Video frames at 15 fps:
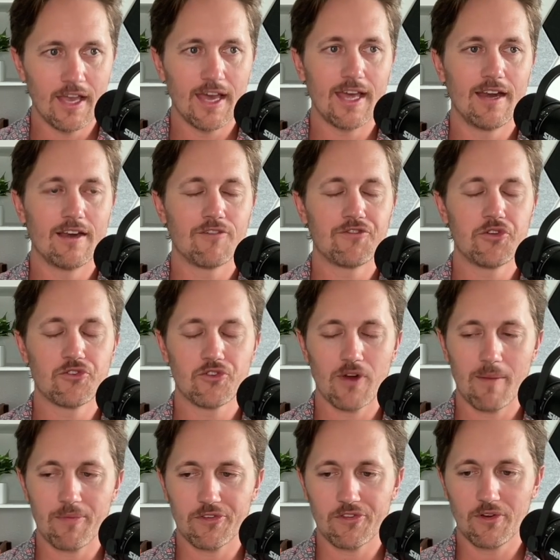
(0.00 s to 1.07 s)
And in a future
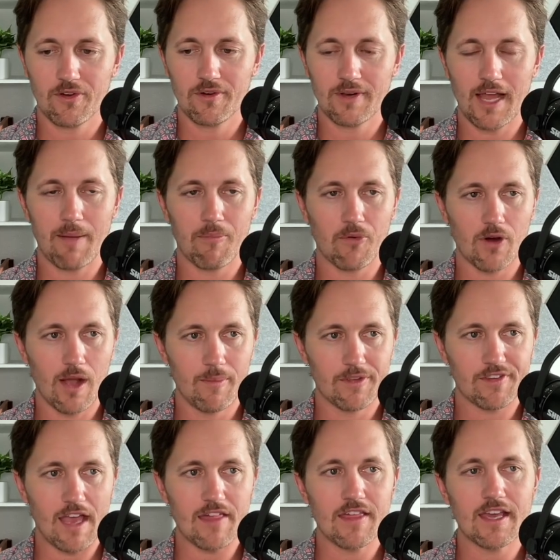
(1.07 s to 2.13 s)
episode, I
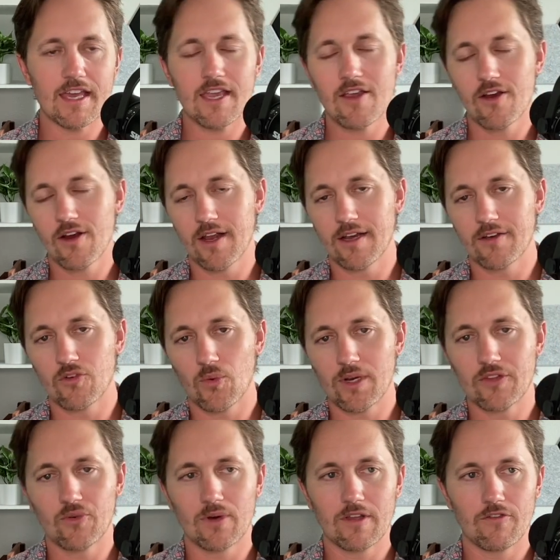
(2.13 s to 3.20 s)
promise, I think here in
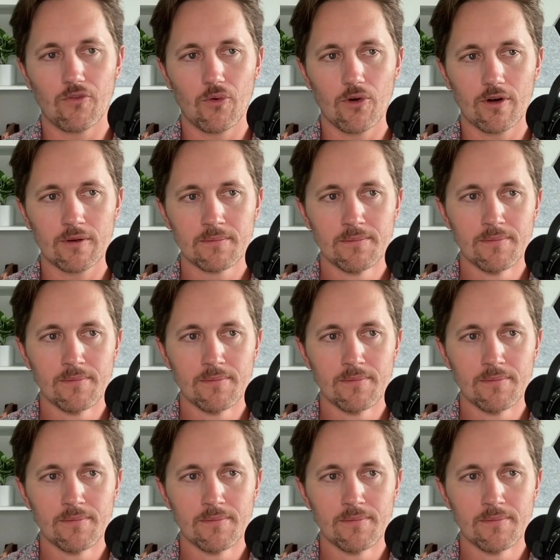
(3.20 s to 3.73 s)
2024,